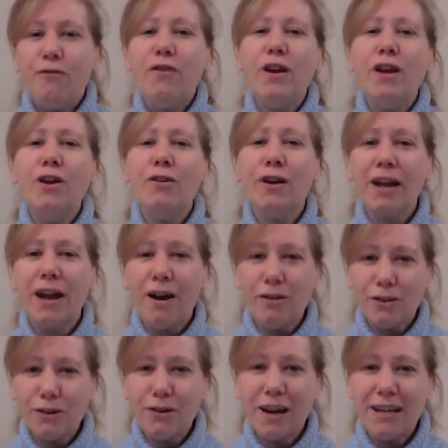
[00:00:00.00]
figuring
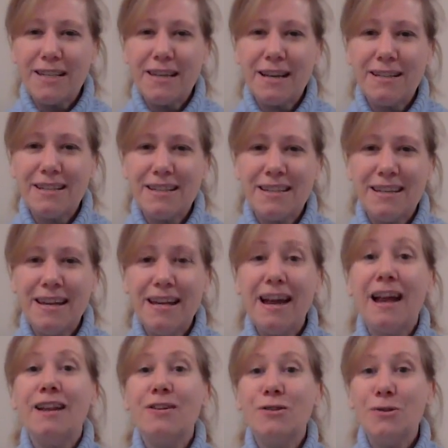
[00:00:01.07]
out their identity
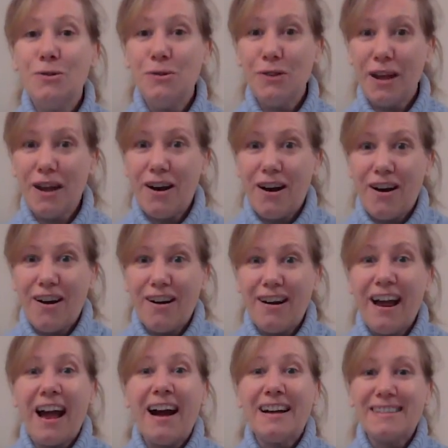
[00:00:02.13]
and who they
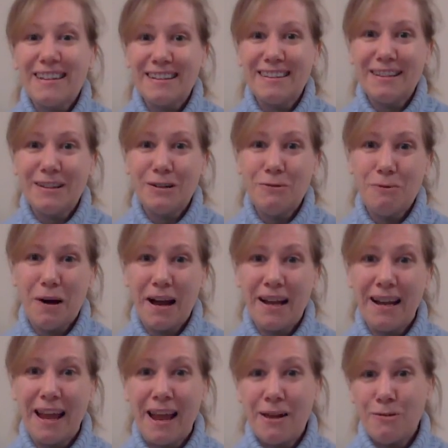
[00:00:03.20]
are as a little
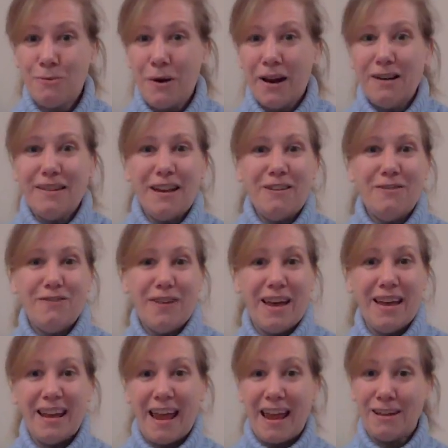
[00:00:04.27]
one and where they
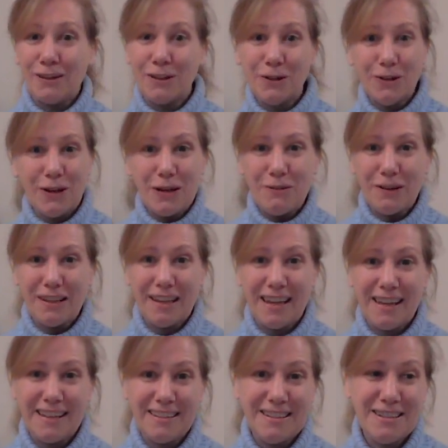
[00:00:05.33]
fit and learning what they
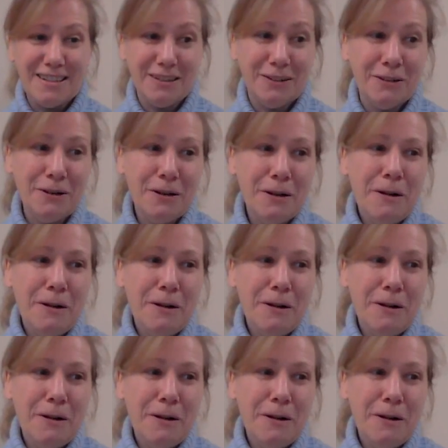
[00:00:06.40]
can do.